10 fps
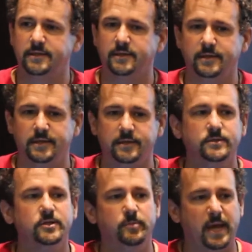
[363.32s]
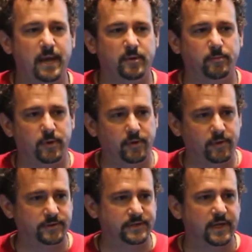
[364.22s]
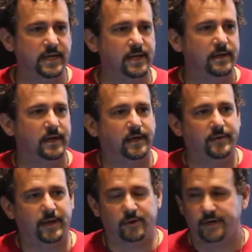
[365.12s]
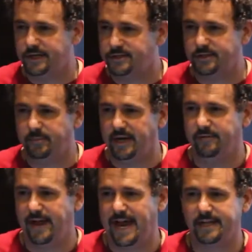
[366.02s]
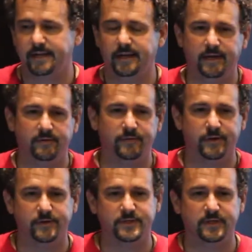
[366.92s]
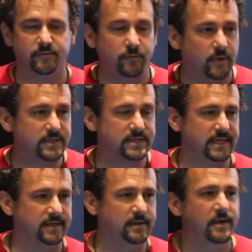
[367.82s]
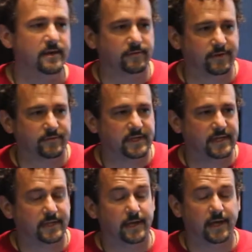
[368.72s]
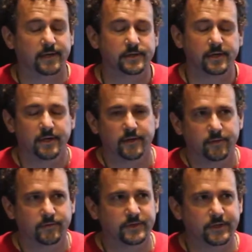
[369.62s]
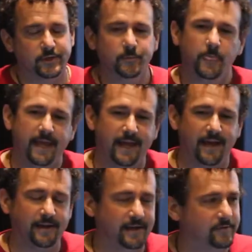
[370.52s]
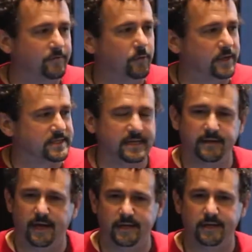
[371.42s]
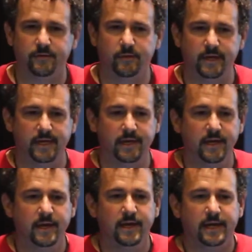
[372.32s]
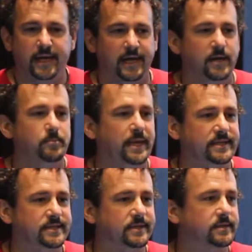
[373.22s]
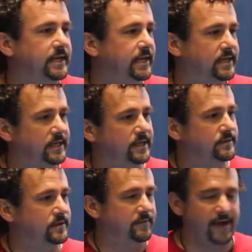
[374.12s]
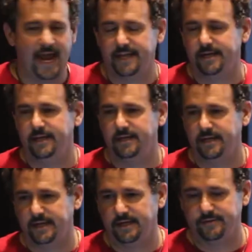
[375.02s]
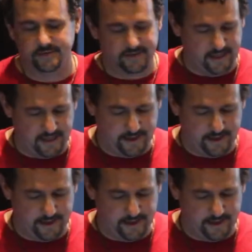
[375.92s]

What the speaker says: the two papal bulls that were issued by the Vatican, first in 1452 and in 1493. And it basically, the Vatican gives